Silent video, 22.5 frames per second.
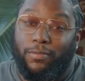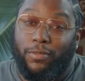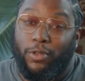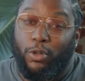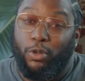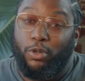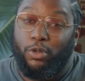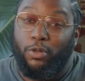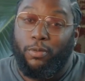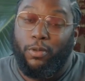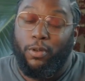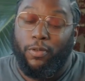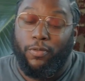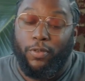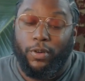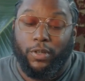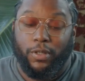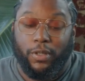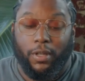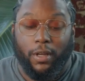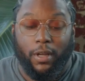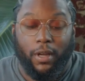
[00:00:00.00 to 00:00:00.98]
YouTube
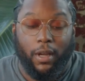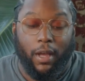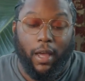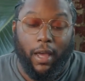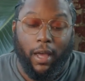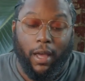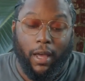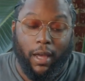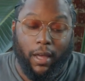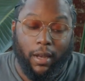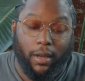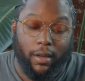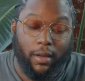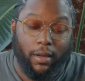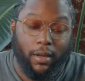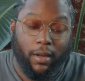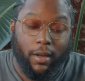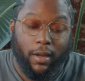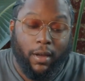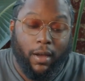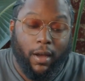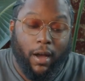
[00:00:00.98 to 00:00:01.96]
University and
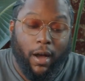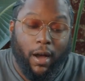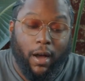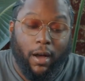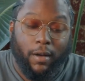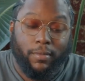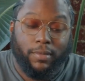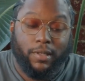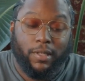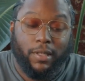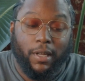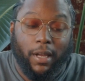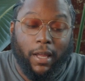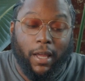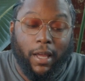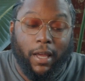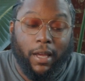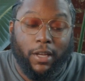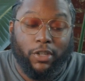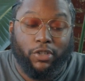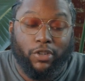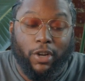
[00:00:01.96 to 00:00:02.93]

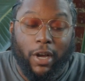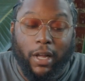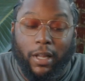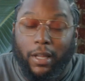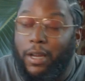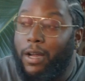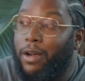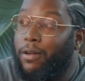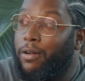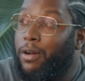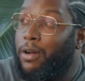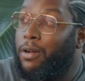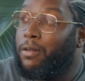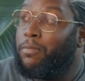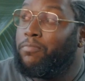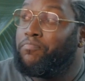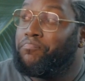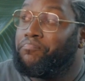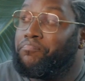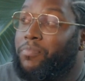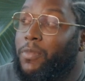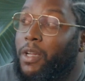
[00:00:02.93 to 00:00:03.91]
studying and trial and error,
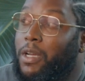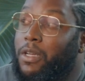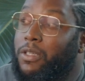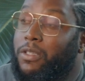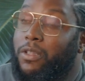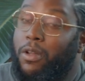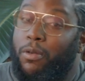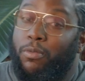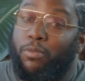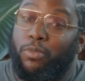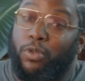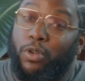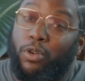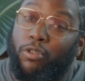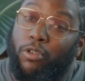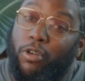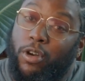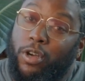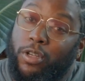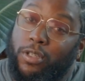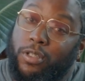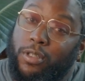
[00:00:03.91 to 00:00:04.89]
I stumbled
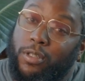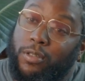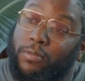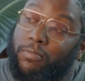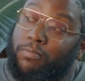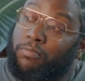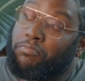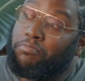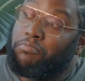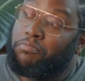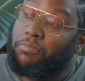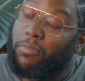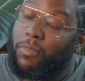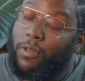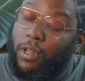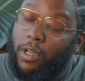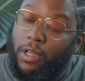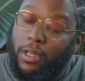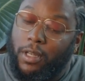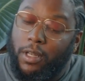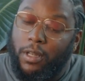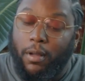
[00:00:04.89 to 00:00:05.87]
across
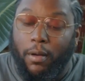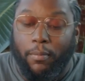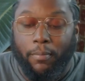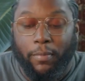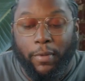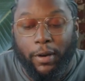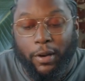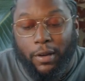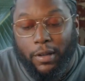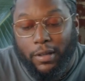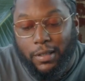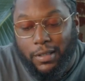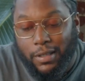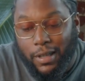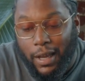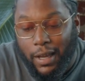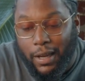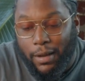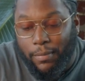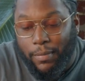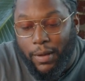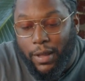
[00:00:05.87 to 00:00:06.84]
the mirrorless
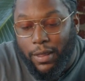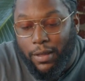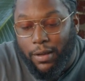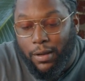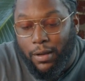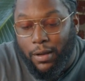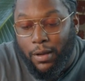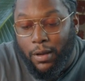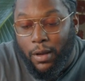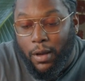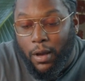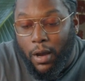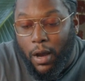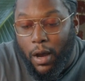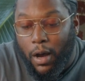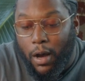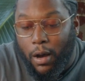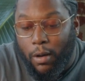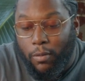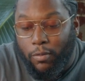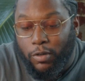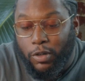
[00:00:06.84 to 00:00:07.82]
scanning method,
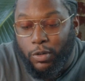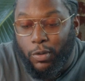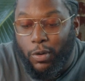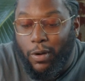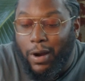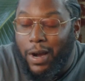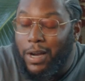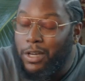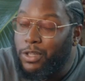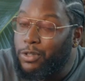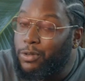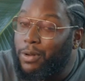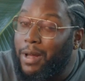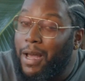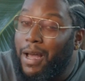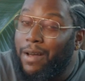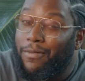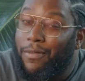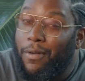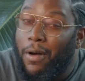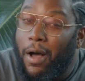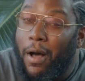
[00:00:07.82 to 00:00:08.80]
which requires you to
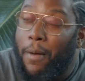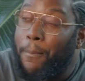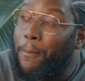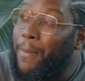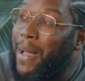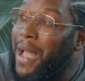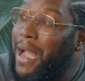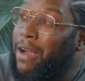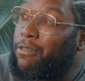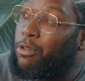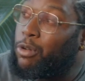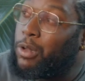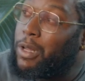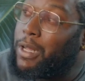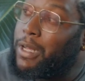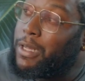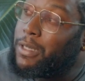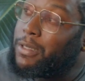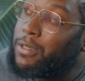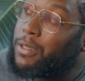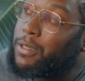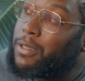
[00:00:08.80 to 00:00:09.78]
have a macro
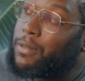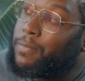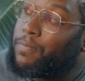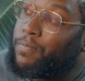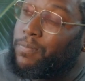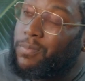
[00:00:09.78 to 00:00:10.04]
lens,